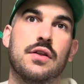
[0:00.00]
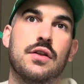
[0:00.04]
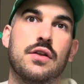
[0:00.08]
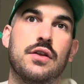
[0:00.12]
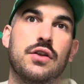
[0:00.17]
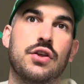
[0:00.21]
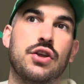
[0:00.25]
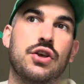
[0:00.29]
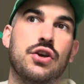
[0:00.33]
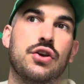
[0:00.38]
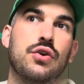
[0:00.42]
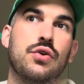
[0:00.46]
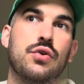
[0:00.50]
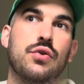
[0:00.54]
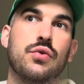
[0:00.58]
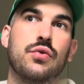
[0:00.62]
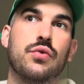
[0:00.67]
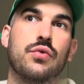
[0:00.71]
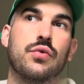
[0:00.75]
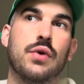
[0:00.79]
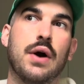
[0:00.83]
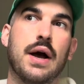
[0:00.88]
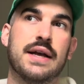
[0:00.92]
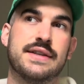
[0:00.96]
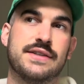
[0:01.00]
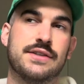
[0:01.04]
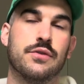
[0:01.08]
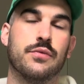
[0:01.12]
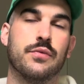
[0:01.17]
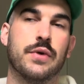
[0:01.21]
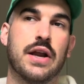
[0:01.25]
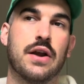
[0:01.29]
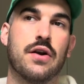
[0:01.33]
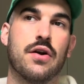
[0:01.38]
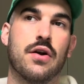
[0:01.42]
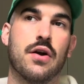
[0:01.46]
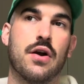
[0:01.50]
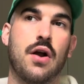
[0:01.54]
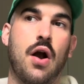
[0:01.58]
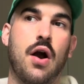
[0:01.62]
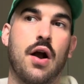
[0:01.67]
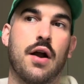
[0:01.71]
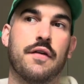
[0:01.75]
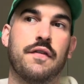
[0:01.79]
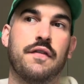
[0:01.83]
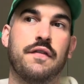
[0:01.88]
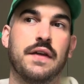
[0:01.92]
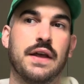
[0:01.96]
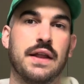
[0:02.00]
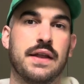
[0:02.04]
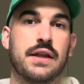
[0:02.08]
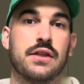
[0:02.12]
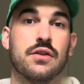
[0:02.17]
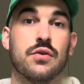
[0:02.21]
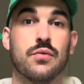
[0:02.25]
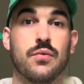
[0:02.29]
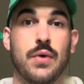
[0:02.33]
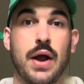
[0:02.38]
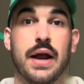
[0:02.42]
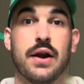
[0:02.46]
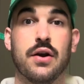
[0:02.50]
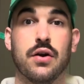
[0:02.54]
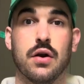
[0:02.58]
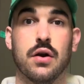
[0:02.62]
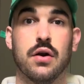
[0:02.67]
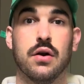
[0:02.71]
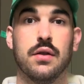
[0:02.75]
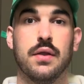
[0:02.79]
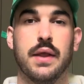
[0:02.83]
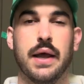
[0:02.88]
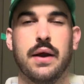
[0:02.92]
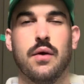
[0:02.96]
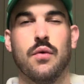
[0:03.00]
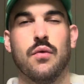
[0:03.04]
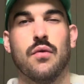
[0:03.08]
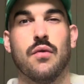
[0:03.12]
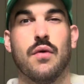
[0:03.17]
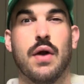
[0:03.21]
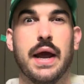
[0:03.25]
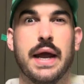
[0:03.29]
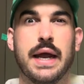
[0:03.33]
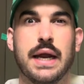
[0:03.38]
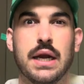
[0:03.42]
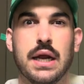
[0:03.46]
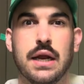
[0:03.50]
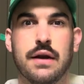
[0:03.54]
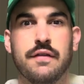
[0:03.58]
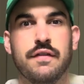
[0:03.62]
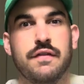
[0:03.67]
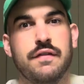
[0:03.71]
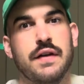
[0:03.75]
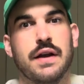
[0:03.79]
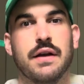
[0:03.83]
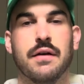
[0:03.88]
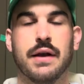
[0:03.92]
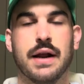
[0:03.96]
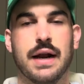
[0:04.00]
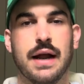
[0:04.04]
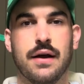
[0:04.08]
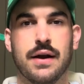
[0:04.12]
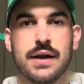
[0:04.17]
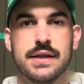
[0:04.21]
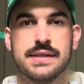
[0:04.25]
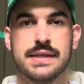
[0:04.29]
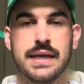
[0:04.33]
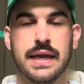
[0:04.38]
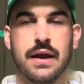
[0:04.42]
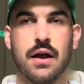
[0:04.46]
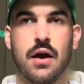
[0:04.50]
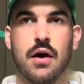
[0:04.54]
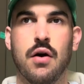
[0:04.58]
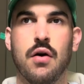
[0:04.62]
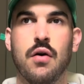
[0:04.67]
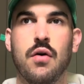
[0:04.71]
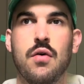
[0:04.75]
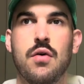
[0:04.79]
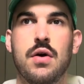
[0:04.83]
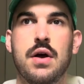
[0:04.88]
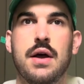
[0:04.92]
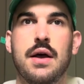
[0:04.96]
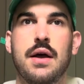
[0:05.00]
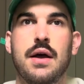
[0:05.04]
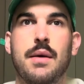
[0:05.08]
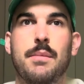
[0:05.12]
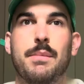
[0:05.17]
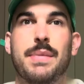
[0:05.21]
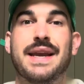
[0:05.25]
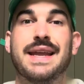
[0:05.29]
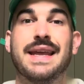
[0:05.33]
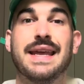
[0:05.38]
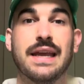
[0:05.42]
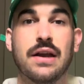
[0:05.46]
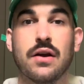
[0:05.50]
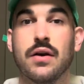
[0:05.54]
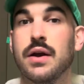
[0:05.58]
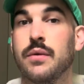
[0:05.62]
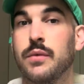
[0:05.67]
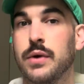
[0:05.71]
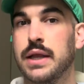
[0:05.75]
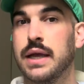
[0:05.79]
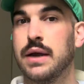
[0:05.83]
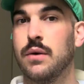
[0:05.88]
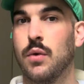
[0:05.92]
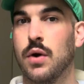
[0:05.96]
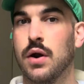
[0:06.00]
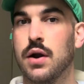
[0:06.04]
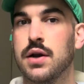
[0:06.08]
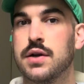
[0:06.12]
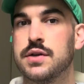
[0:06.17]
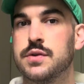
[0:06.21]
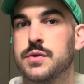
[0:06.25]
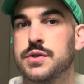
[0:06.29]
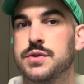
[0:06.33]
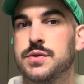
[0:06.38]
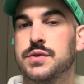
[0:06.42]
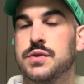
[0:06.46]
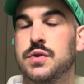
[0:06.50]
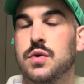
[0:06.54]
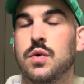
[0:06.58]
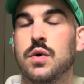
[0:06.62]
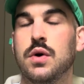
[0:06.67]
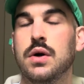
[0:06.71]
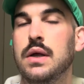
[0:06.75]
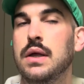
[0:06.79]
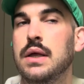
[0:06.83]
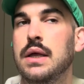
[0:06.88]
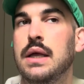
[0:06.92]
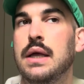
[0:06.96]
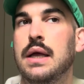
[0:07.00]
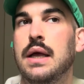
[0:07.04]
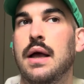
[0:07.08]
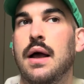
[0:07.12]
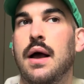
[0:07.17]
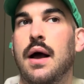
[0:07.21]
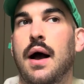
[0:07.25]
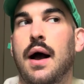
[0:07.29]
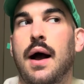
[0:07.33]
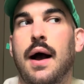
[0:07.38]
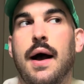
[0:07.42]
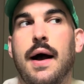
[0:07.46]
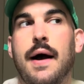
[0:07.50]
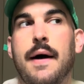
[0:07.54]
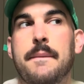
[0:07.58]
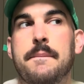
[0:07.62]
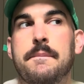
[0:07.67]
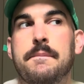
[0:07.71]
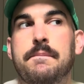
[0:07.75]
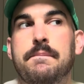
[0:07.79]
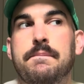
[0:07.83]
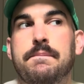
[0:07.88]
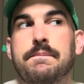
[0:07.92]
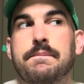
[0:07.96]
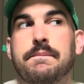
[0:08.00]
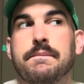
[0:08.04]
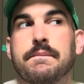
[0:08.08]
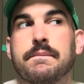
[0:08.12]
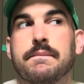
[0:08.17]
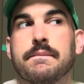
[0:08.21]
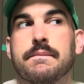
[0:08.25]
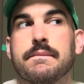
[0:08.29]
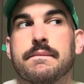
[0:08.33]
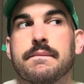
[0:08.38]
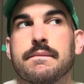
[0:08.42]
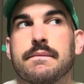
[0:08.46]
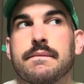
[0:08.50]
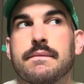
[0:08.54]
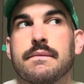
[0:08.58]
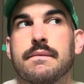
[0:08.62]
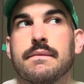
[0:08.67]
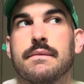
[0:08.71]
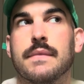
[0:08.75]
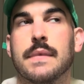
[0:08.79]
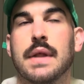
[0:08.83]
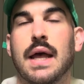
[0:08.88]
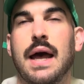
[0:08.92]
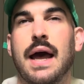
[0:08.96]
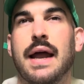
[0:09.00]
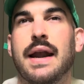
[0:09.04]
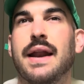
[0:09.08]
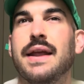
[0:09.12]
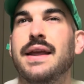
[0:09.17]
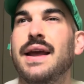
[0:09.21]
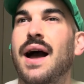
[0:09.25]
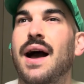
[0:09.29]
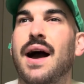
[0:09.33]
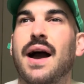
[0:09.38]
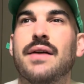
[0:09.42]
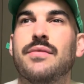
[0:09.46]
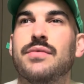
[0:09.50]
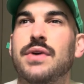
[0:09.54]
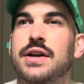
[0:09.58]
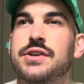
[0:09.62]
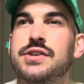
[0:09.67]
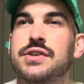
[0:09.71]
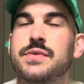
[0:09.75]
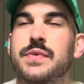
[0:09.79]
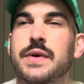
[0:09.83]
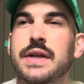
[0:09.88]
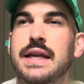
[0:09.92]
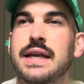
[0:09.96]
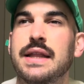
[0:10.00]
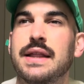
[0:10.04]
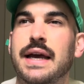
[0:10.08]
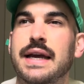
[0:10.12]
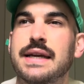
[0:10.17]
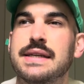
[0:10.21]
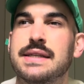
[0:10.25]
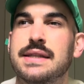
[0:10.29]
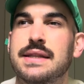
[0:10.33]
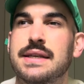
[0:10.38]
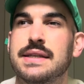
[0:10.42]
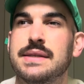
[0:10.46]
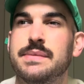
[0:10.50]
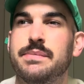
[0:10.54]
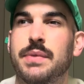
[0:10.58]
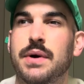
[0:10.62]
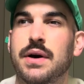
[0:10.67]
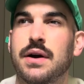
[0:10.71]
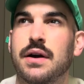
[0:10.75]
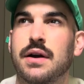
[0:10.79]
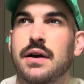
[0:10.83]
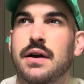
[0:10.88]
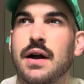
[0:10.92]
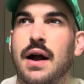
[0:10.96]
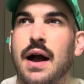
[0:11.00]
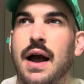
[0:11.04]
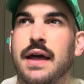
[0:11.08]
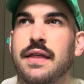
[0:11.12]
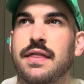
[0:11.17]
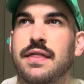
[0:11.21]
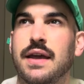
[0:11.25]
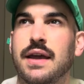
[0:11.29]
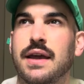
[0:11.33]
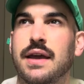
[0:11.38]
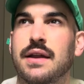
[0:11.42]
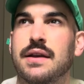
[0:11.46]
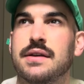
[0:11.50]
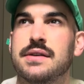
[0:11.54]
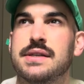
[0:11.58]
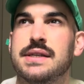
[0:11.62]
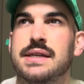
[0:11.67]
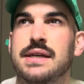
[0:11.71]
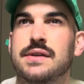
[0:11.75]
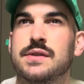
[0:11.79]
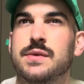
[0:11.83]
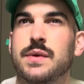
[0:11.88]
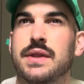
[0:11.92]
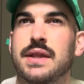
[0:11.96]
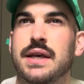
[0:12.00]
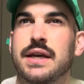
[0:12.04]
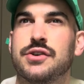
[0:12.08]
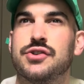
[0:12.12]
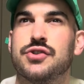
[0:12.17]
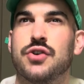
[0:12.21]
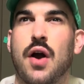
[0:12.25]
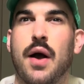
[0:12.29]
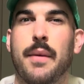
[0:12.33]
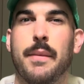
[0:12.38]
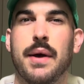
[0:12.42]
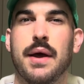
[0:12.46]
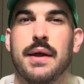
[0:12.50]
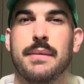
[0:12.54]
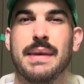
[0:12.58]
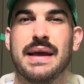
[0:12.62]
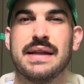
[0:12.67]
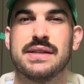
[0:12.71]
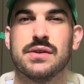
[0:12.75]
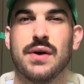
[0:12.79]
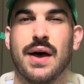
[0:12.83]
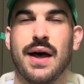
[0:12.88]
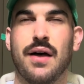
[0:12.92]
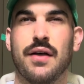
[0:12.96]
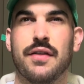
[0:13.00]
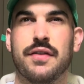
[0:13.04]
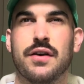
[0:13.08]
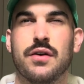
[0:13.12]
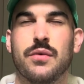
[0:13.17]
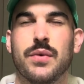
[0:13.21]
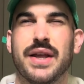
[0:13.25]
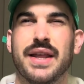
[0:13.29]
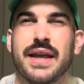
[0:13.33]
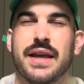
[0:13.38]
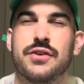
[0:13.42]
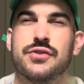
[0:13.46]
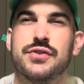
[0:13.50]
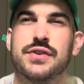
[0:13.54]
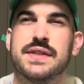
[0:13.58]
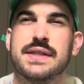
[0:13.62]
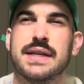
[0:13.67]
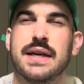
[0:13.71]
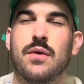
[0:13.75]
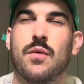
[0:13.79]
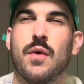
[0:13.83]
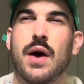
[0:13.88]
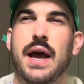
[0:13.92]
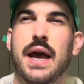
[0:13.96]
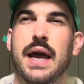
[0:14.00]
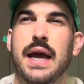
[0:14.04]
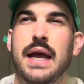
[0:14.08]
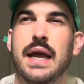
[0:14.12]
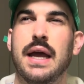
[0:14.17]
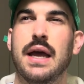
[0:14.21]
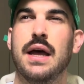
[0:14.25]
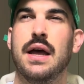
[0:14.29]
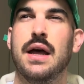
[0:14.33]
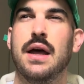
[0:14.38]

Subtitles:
you as the reader are feeling the writer like write and figure it out as they go. But here it really worked, which was cool. Um, and yeah, I just really liked this book. I think it deals with like trauma and mental health in a really interesting way.